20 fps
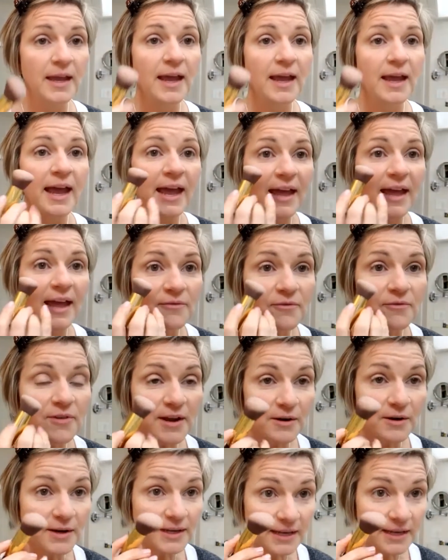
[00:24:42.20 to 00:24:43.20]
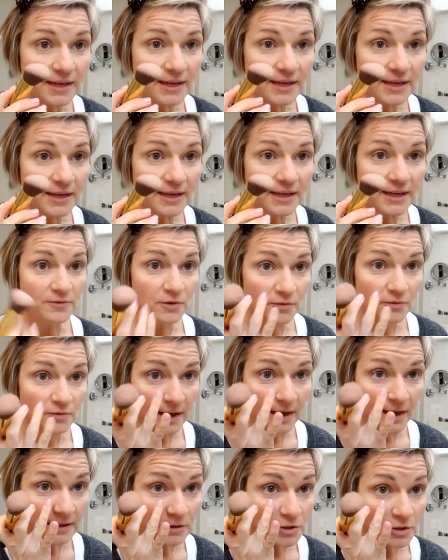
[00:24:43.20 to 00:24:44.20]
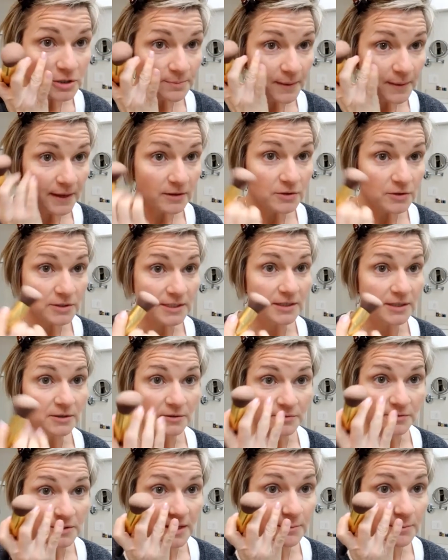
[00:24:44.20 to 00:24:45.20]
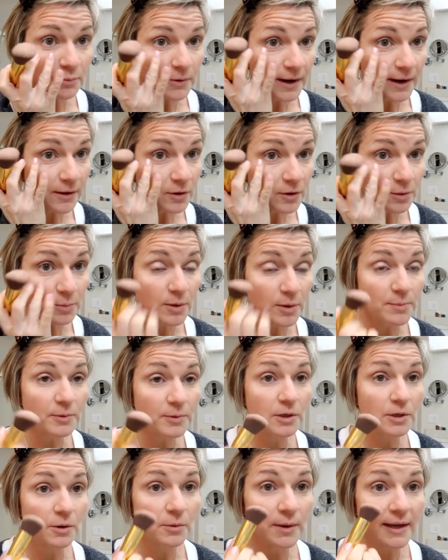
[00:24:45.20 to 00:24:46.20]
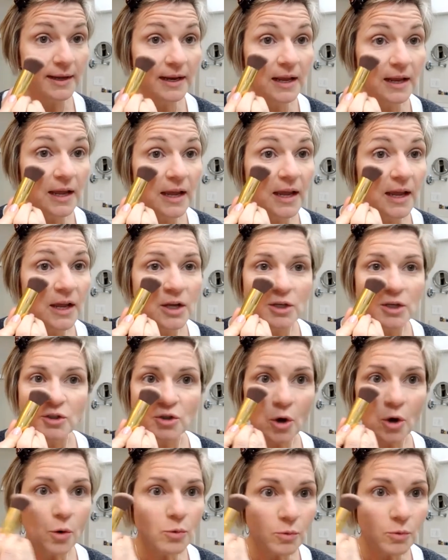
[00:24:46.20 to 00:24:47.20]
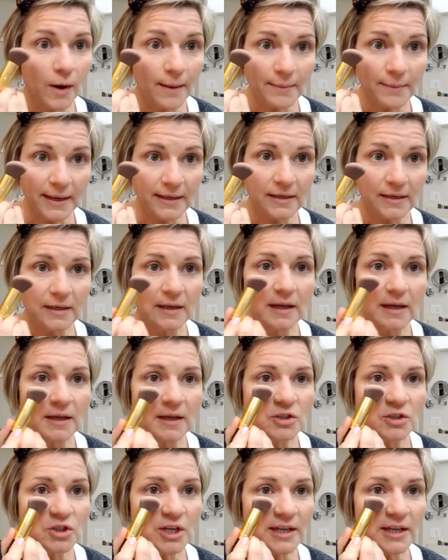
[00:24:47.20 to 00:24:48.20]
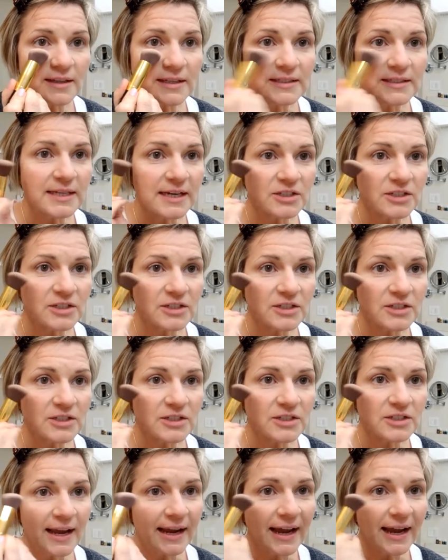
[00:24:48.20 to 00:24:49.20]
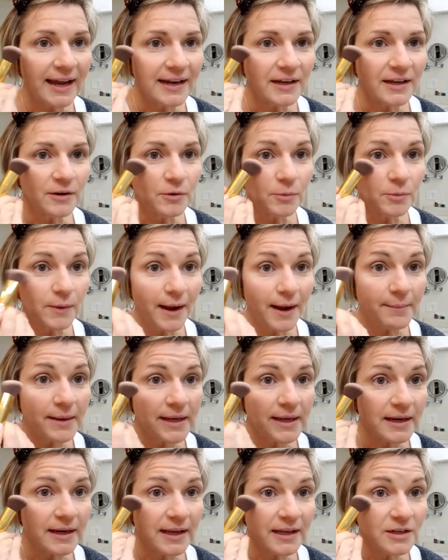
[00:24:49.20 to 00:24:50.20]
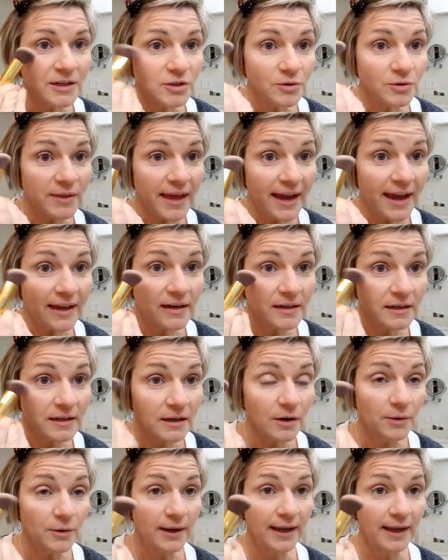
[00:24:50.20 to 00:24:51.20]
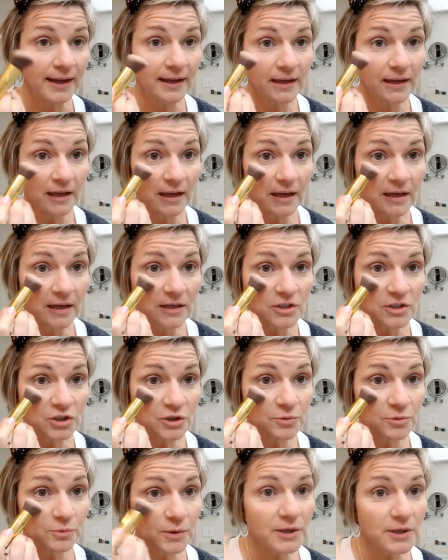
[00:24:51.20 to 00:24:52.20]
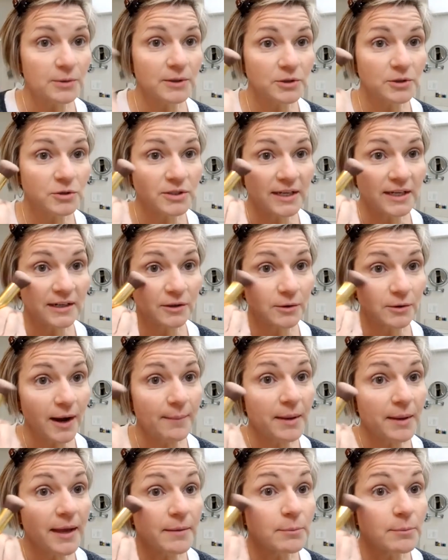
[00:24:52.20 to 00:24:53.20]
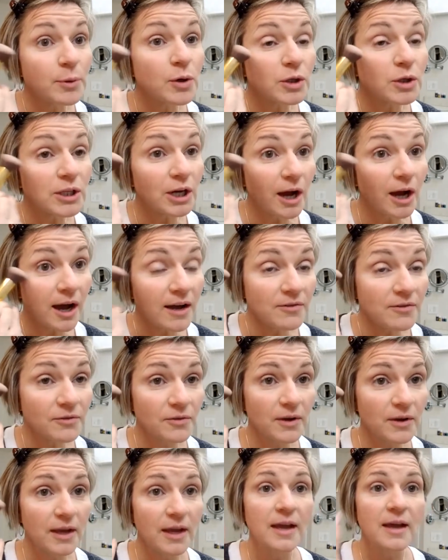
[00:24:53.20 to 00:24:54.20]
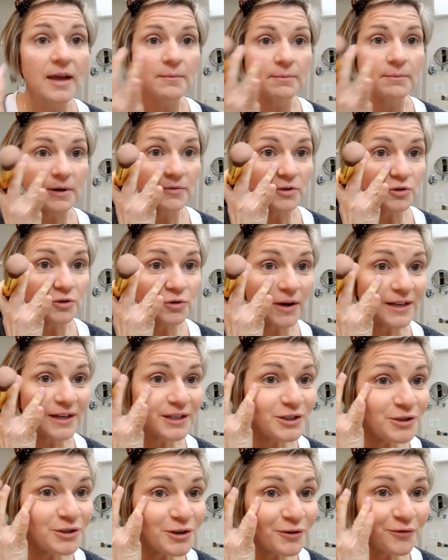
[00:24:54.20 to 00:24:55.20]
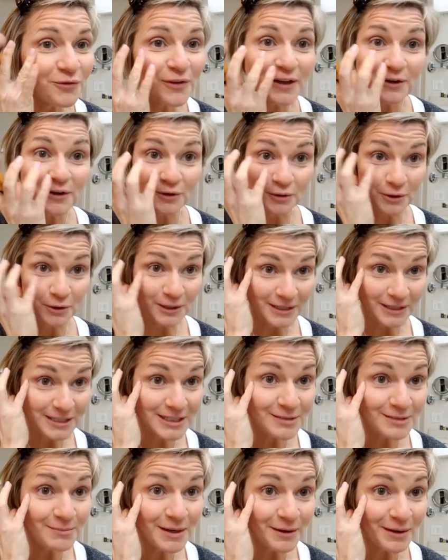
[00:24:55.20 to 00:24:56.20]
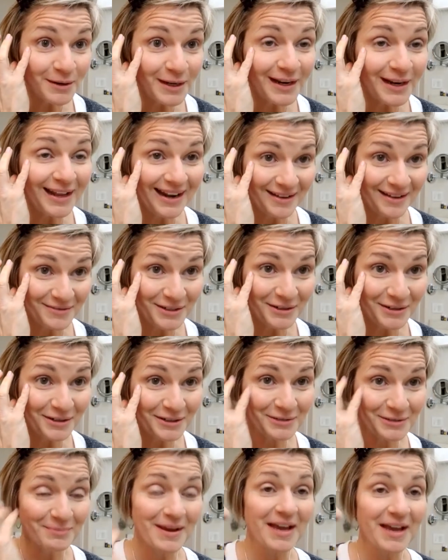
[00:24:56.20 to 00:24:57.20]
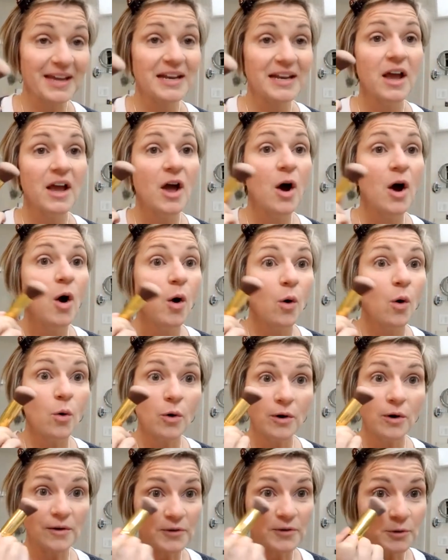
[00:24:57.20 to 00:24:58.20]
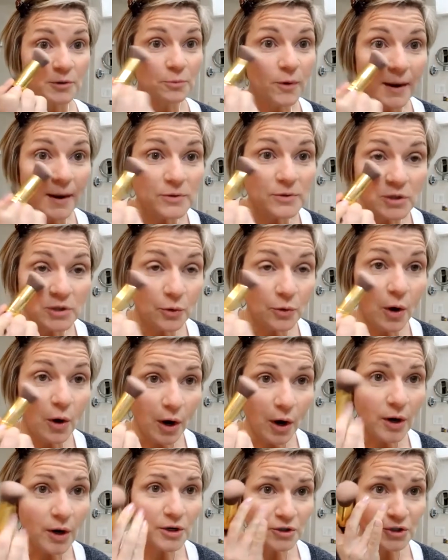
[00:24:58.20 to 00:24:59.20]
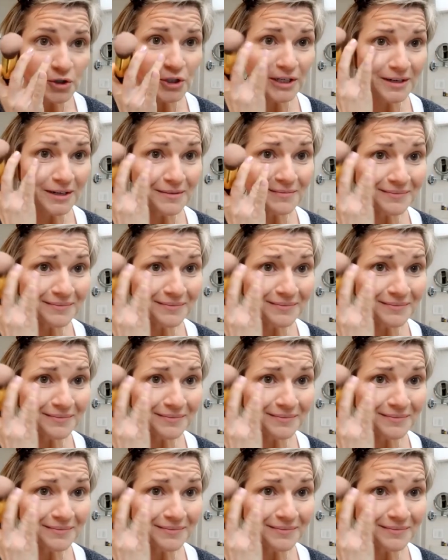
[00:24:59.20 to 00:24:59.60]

and very carefully, if you've got little speckles here of say brown or purple you don't want, don't rub it. Gently touch it and kind of grab it and do that, okay? Because what you want to do is kind of grab it and pull it off. But if you try to do your finger, you're going to smear it and have a dark spot. Or if you rub too hard, you're going to